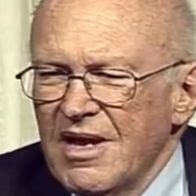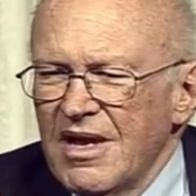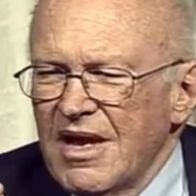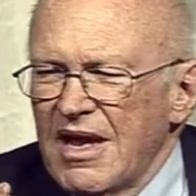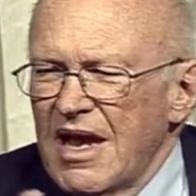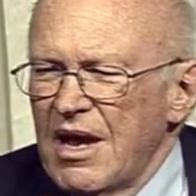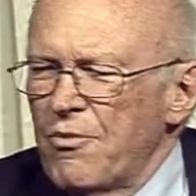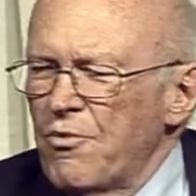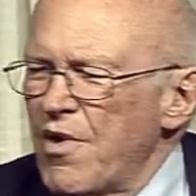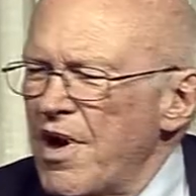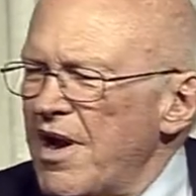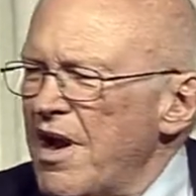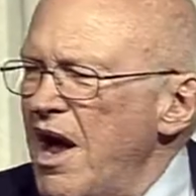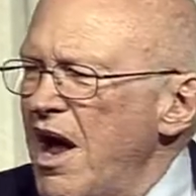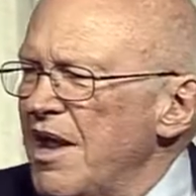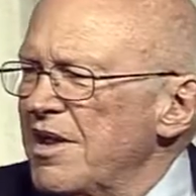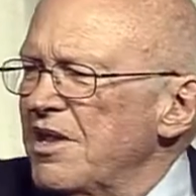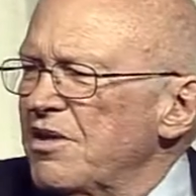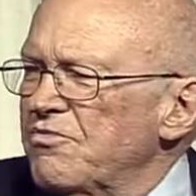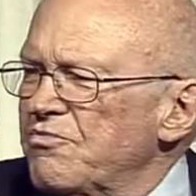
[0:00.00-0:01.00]
It went
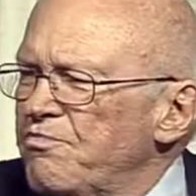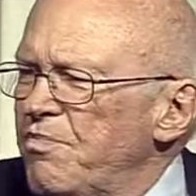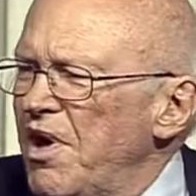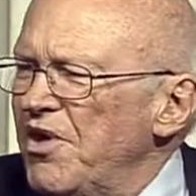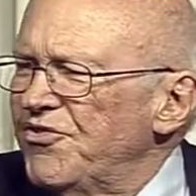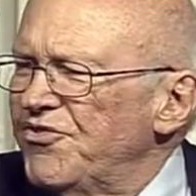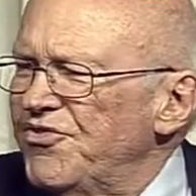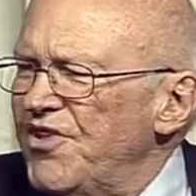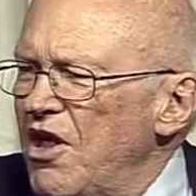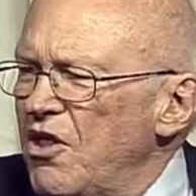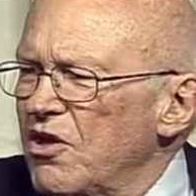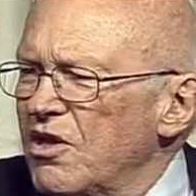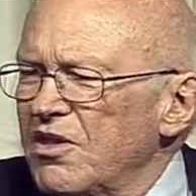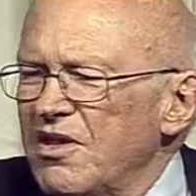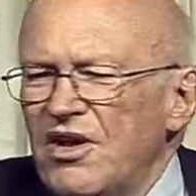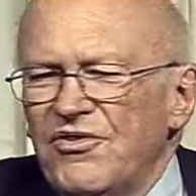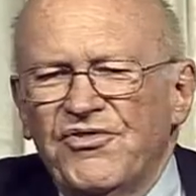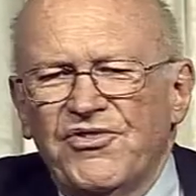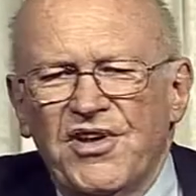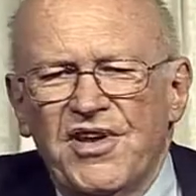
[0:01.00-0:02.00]
on the bestseller
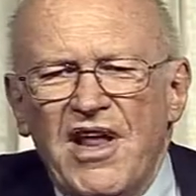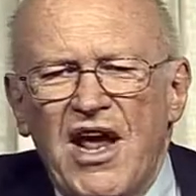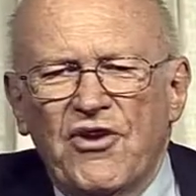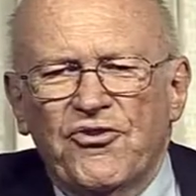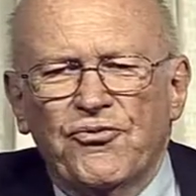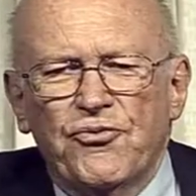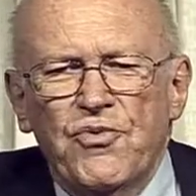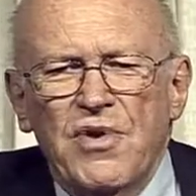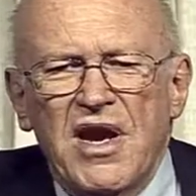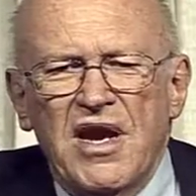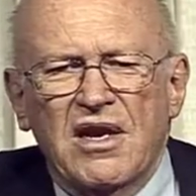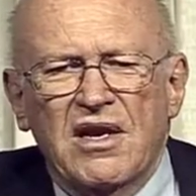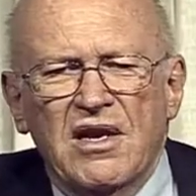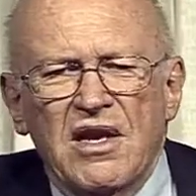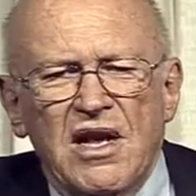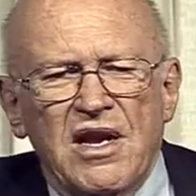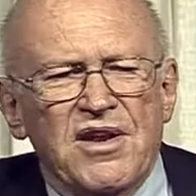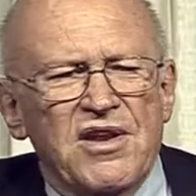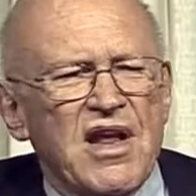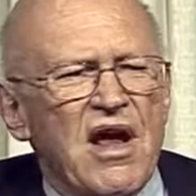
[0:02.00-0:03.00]
list the next week,
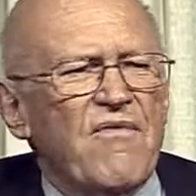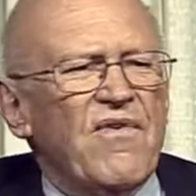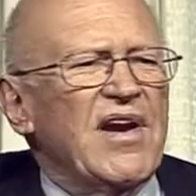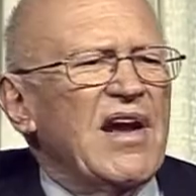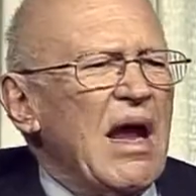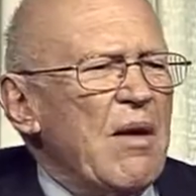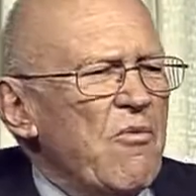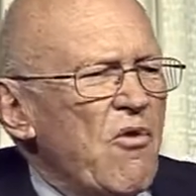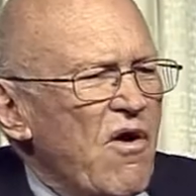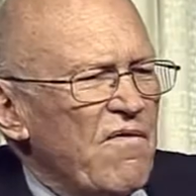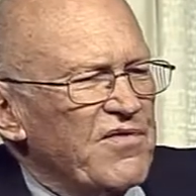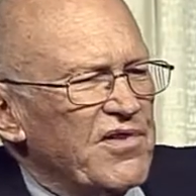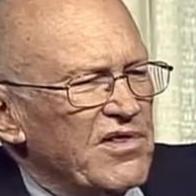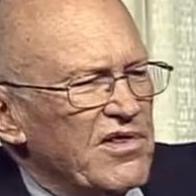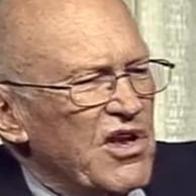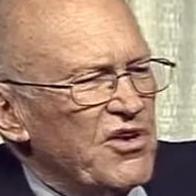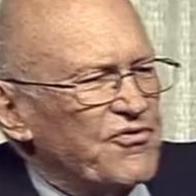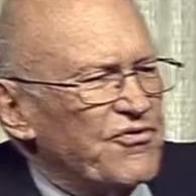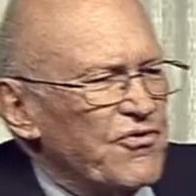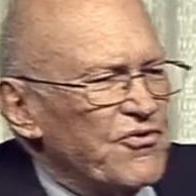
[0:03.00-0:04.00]
never came off the
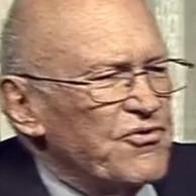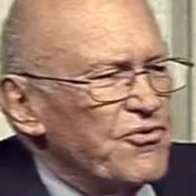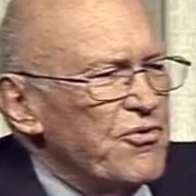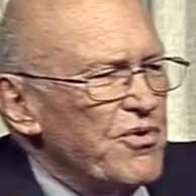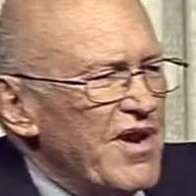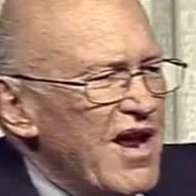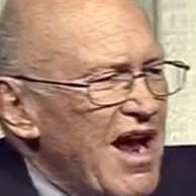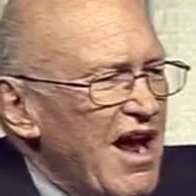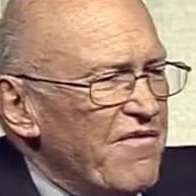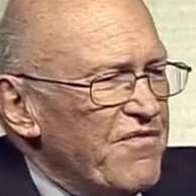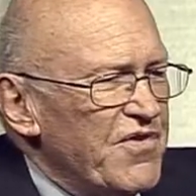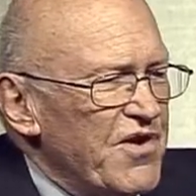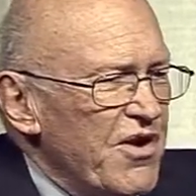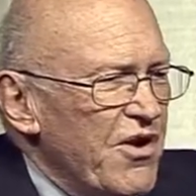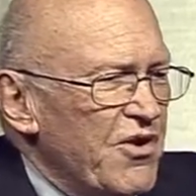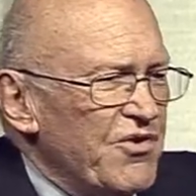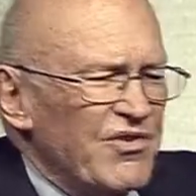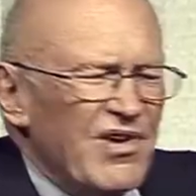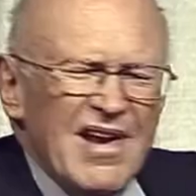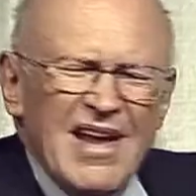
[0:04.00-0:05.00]
list for 2.5
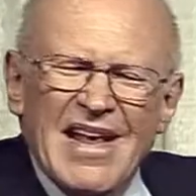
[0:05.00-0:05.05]
years.